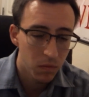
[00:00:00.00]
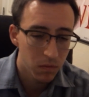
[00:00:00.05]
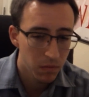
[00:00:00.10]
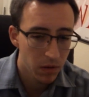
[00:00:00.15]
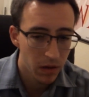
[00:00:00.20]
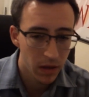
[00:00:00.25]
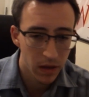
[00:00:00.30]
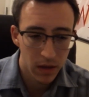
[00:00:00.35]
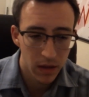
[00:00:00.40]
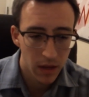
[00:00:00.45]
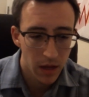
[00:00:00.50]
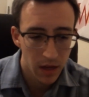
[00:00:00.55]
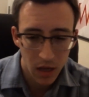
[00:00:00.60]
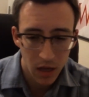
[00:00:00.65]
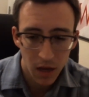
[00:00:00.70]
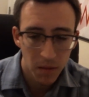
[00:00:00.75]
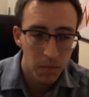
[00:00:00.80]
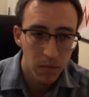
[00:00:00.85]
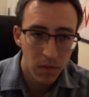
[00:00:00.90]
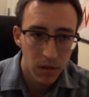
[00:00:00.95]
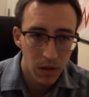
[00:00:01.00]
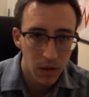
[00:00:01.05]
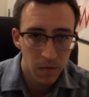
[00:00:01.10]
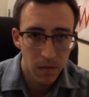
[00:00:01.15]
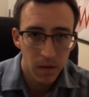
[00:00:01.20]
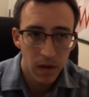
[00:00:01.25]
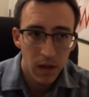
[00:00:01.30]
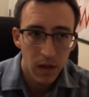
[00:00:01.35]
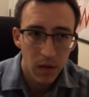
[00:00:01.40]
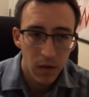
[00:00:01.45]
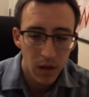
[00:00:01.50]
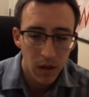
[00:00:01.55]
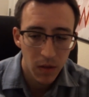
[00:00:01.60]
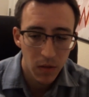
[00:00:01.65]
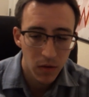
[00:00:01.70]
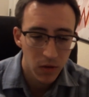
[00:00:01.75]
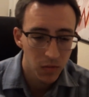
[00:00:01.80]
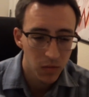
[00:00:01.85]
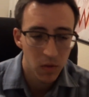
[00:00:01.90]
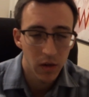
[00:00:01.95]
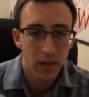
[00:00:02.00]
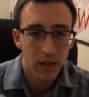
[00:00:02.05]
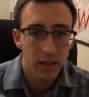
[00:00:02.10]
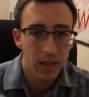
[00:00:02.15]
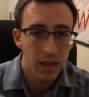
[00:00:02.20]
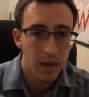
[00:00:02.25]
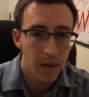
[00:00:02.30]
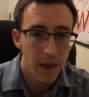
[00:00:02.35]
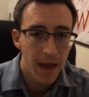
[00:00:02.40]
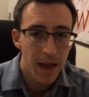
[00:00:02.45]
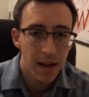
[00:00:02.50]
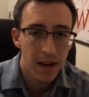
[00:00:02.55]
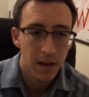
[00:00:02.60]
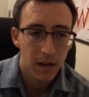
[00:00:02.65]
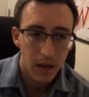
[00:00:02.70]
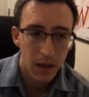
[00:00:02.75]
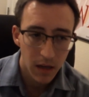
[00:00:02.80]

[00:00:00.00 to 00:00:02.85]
like they come to the video and they would just want to see that.